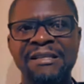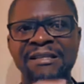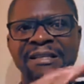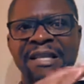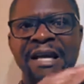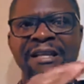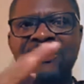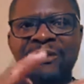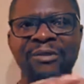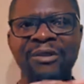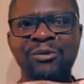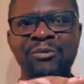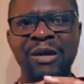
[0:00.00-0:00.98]
Stand
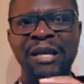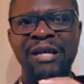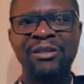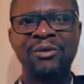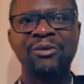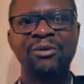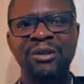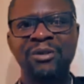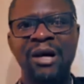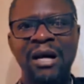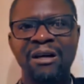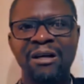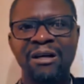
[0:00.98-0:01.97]
on the way, you know. You
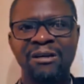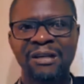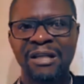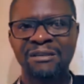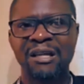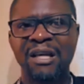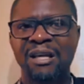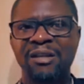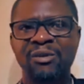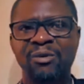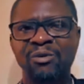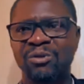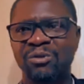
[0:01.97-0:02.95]
know how God can,
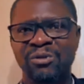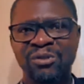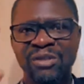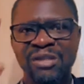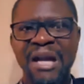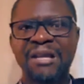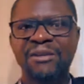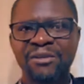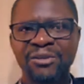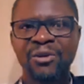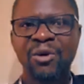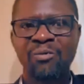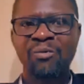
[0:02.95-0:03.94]
you know, to just stand
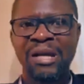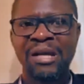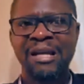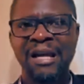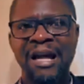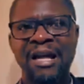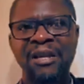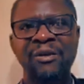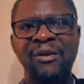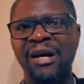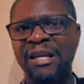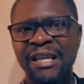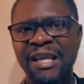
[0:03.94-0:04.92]
on your way and
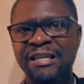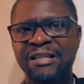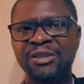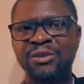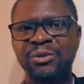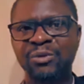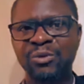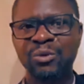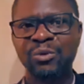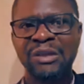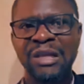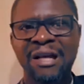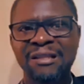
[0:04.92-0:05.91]
not letting you
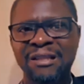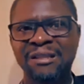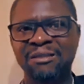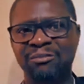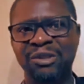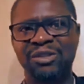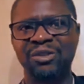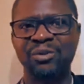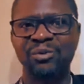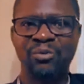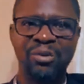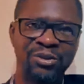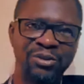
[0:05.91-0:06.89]
do that thing which you
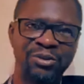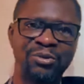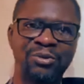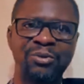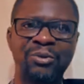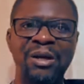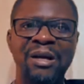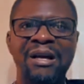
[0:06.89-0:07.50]
don't want you to do.